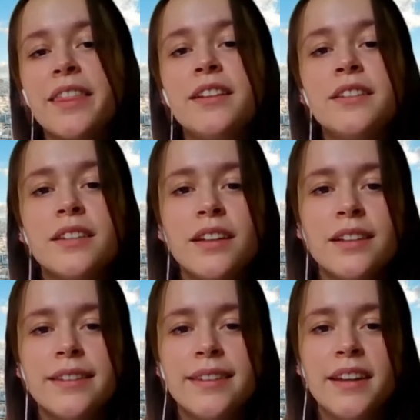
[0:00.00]
Athens
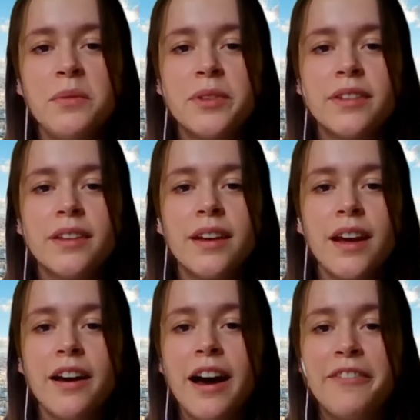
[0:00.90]
seems
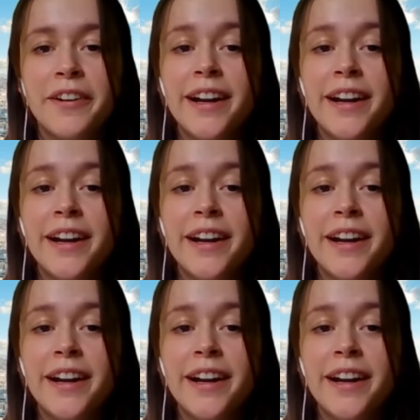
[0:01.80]
a